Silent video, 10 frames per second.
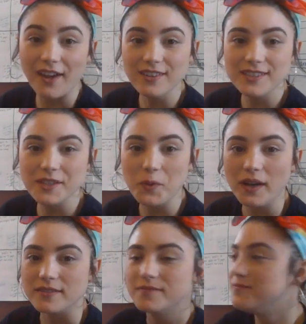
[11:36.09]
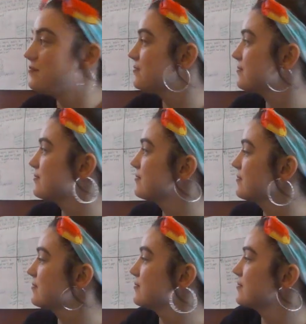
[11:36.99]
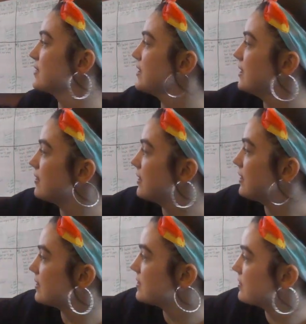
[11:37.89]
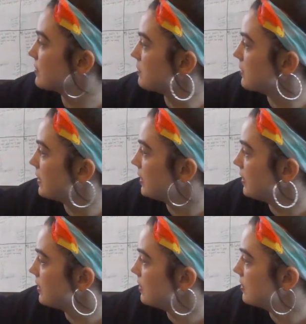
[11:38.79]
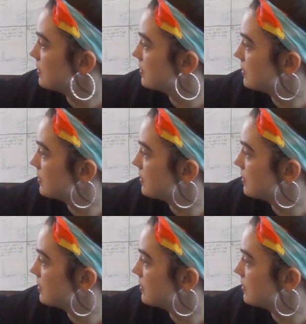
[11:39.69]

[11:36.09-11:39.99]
I only see one, and it's from here